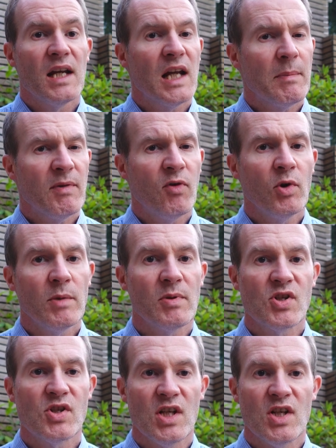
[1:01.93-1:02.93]
Now before you
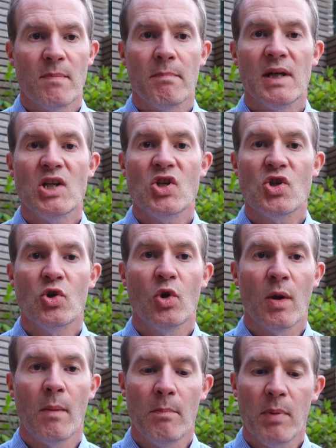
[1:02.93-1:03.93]
proceed, make sure
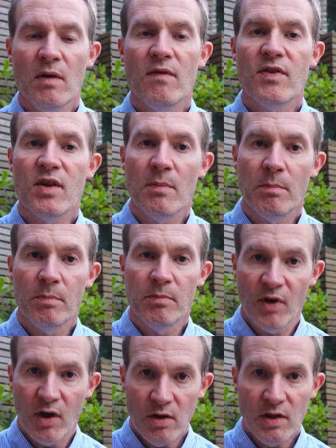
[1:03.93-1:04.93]
that both the
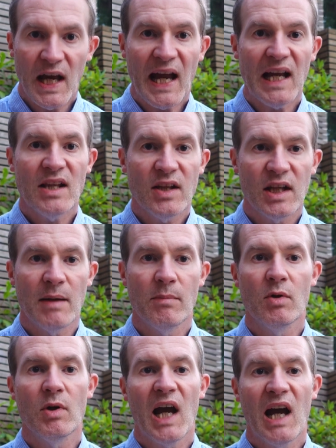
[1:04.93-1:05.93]
phone and the
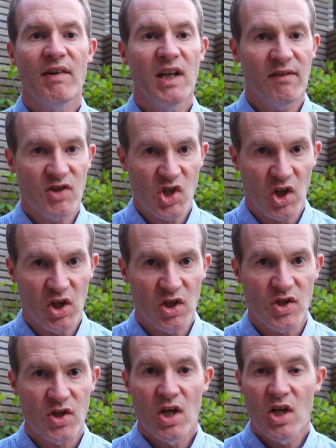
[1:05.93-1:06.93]
gimbal have enough
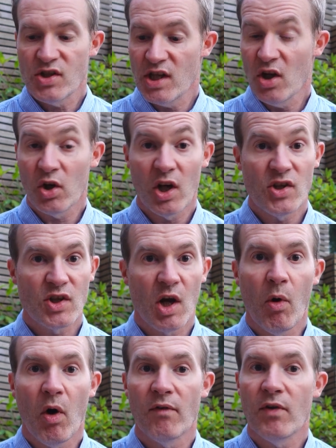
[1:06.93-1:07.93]
charge, so they're not going to
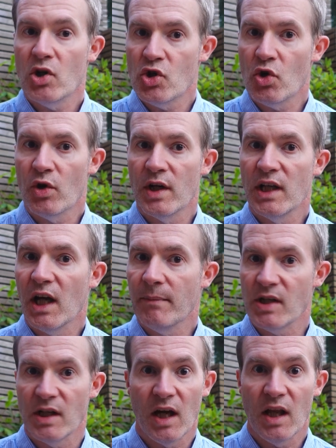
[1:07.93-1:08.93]
go off during the
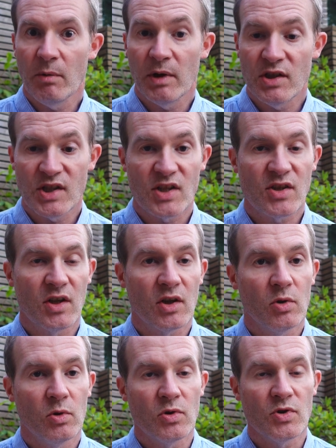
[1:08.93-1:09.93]
update, otherwise that's going to
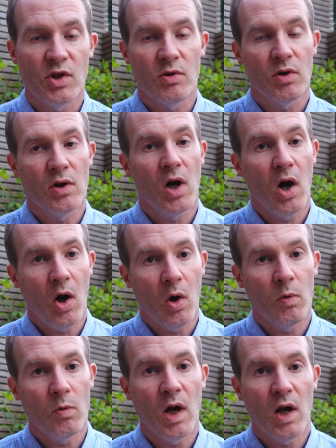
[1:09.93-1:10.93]
cause you a
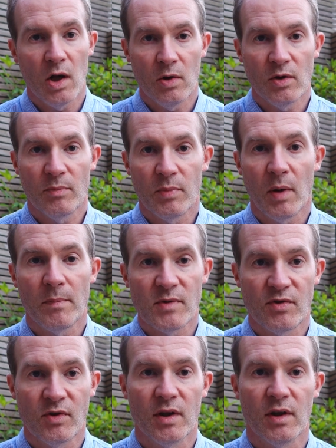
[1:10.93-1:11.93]
whole load of problems
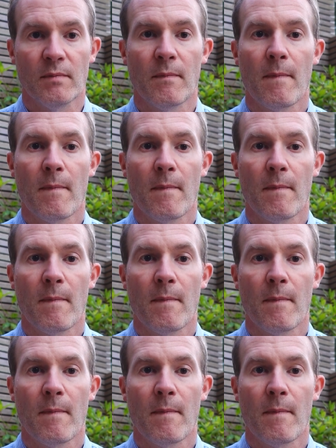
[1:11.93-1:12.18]
for you.